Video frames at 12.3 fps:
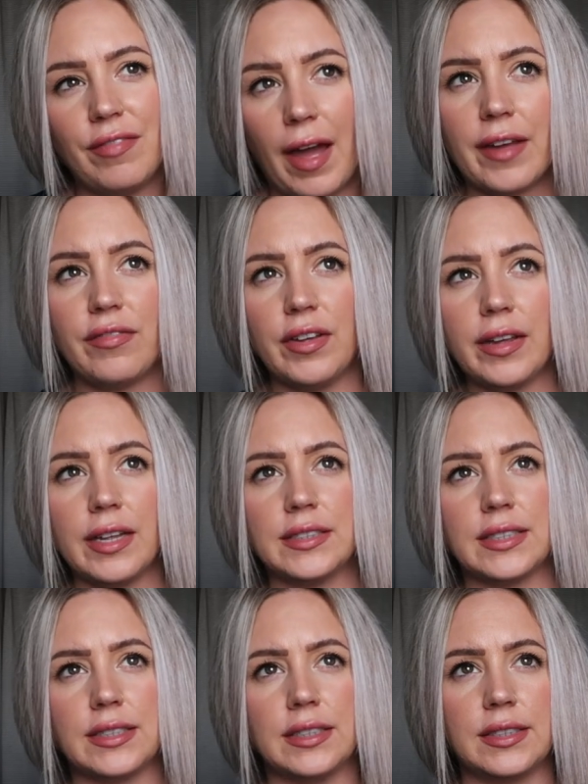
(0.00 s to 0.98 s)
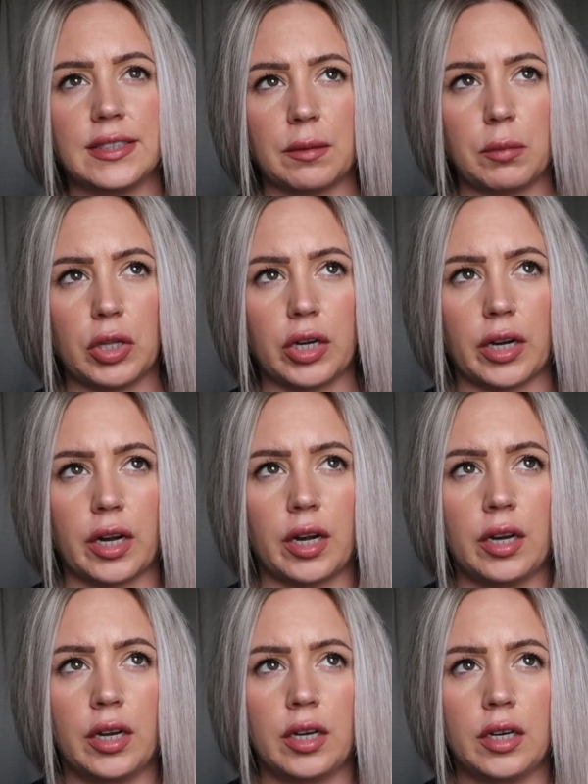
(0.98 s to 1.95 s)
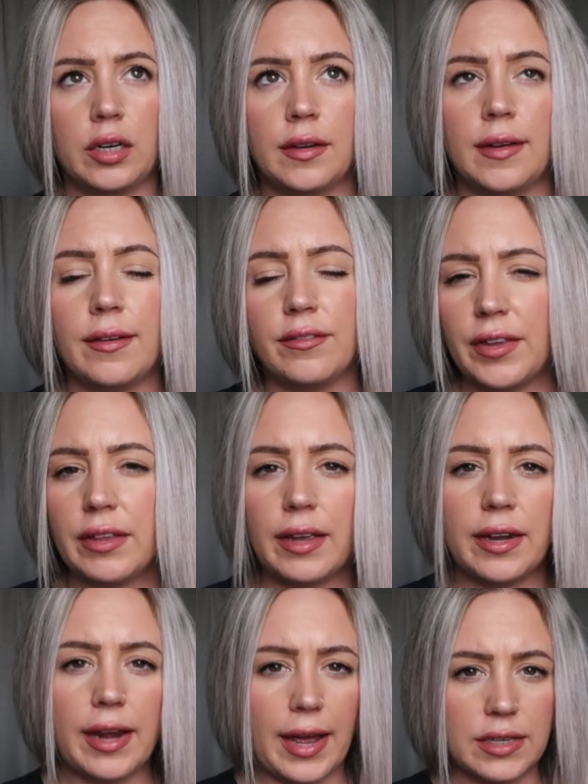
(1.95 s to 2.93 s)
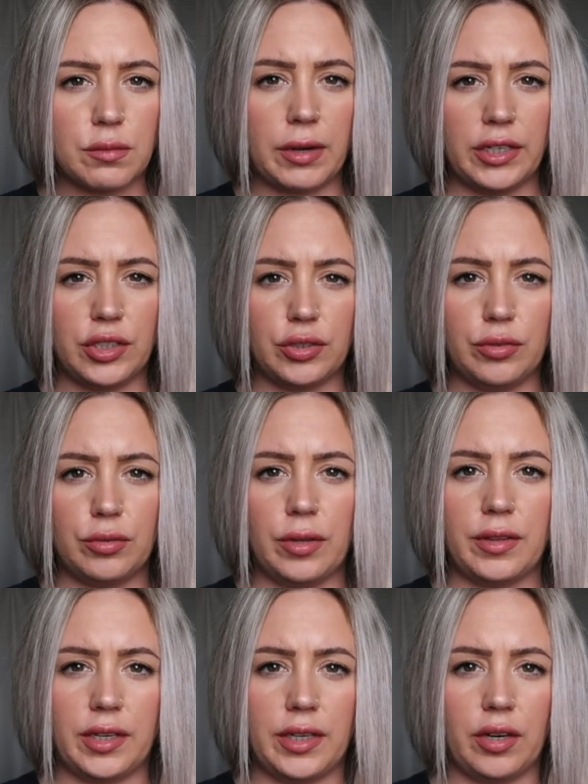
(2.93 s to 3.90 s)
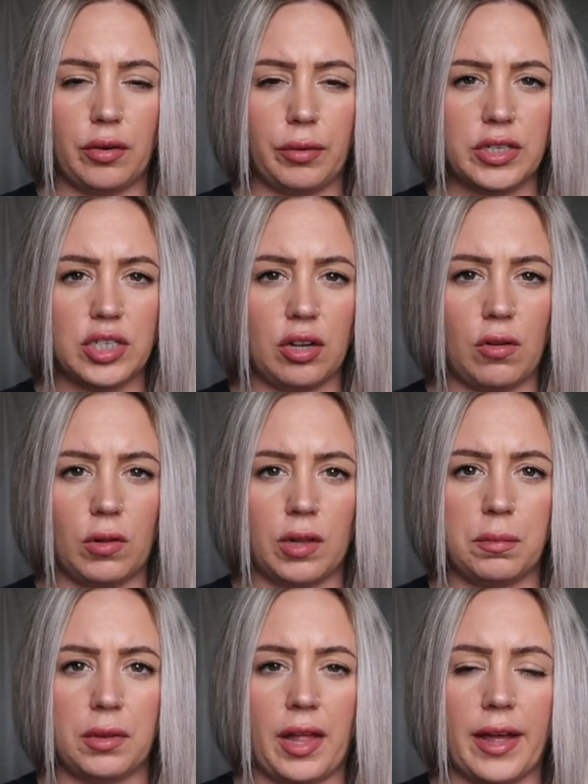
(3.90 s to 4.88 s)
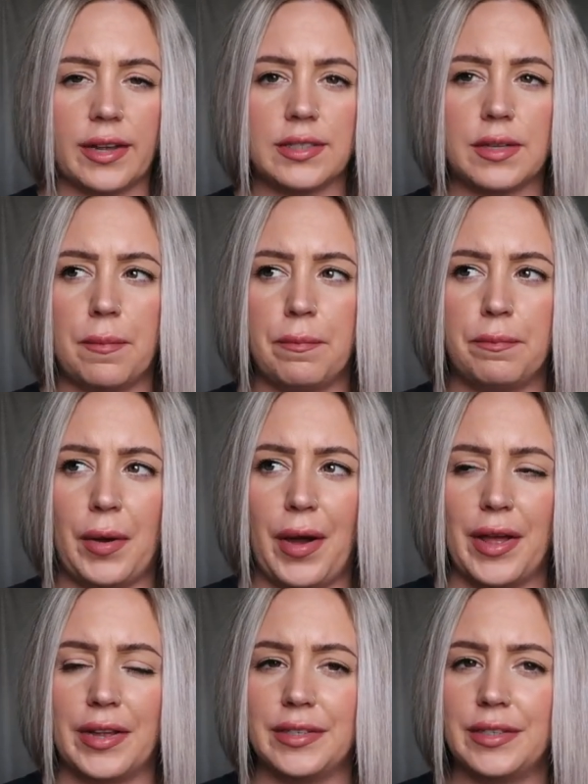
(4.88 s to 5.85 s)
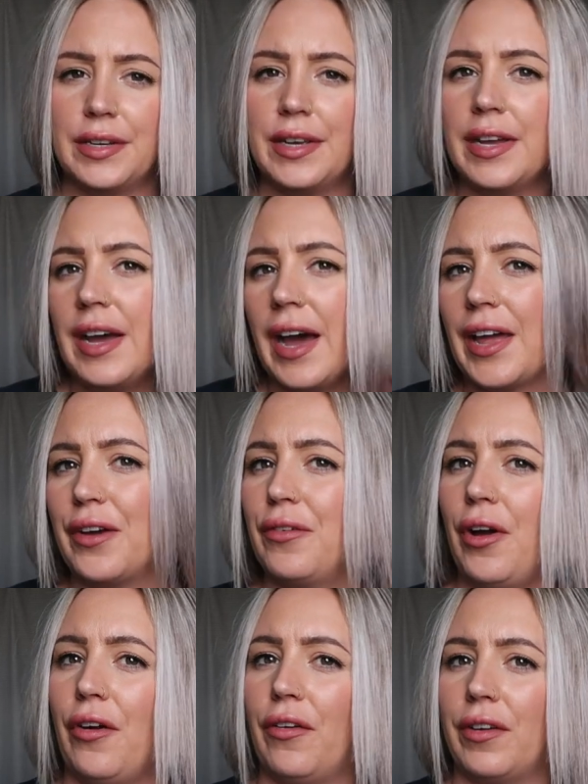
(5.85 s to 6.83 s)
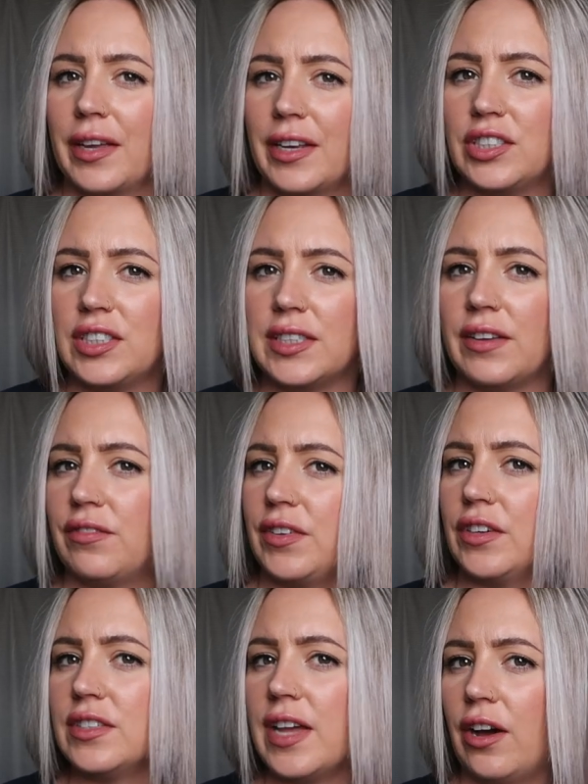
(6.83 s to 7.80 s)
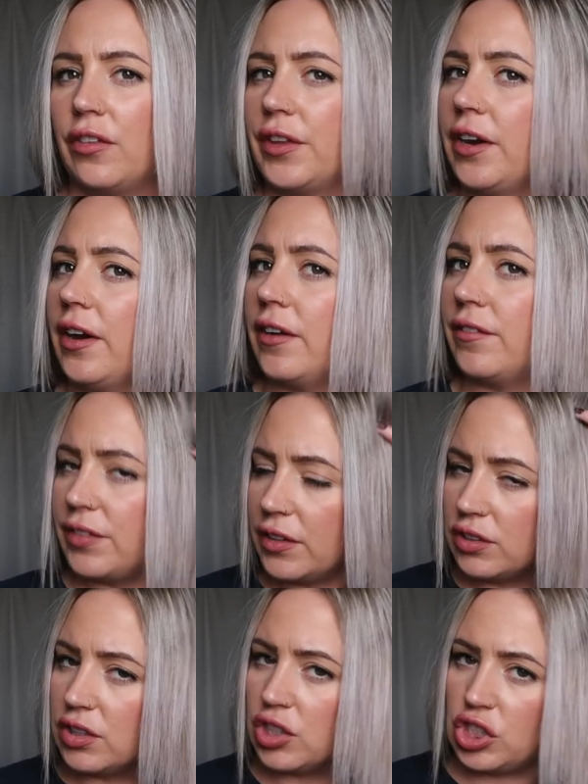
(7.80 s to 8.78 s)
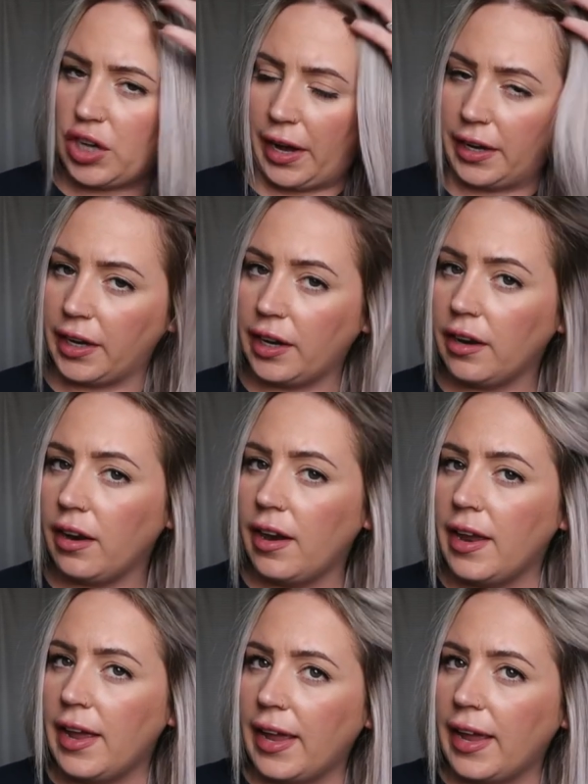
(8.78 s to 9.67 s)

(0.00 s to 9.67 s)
I feel like it's similar feeling as when I do the original Olaplex, but I don't know, like, it feels healthier, it feels shinier.